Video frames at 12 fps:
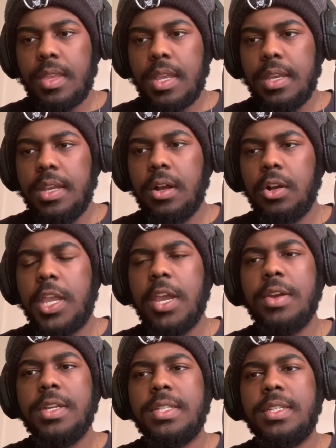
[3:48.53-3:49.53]
you know,
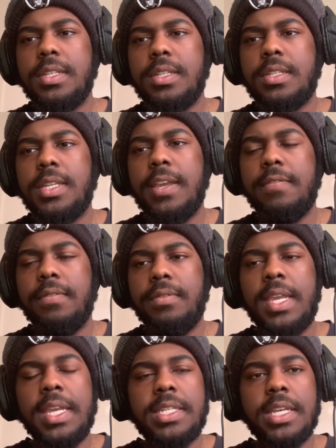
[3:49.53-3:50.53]
curious to see if
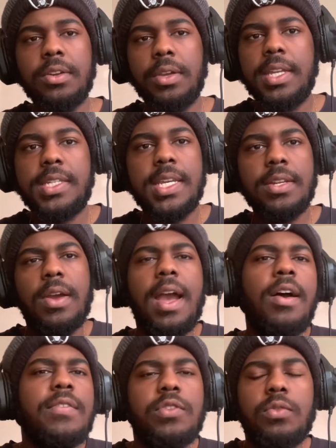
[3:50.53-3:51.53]
Giten or Giten, or
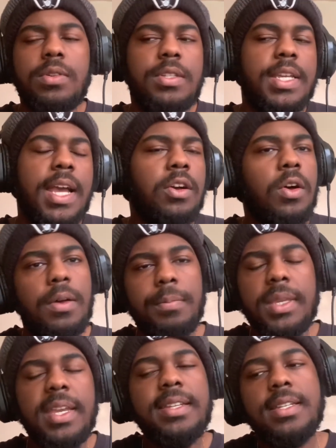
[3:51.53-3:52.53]
however you want to say, I call
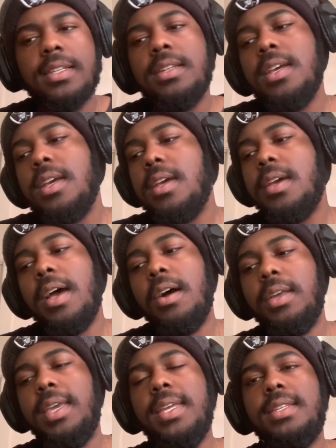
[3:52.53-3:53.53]
him Giten, how
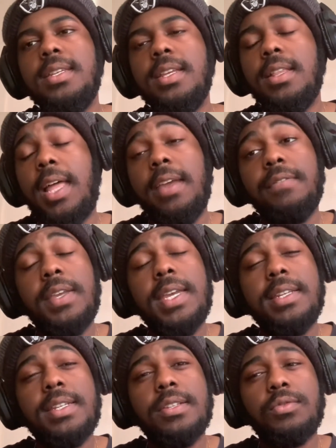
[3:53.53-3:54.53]
Giten, like, if
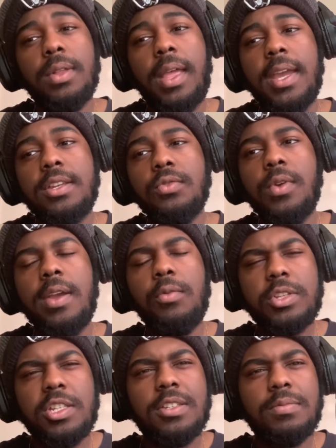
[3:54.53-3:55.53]
Giten is related to Rei,
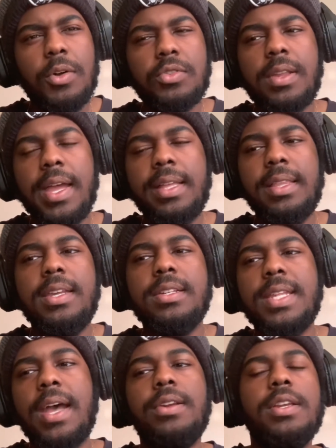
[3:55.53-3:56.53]
which is most likely, because
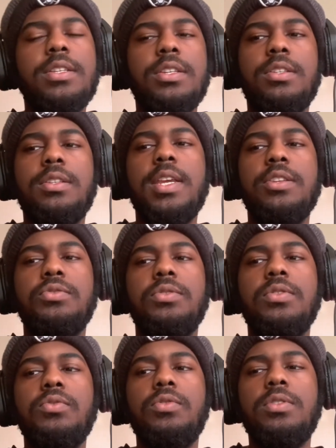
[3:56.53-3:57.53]
now they just
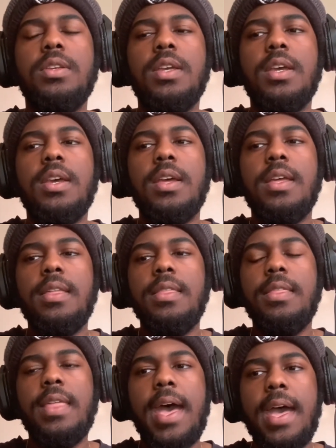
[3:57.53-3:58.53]
introduce
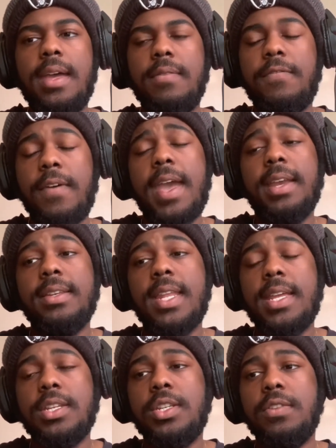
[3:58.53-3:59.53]
that fact
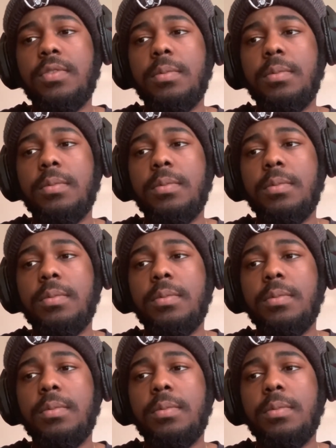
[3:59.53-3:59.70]
that she's from a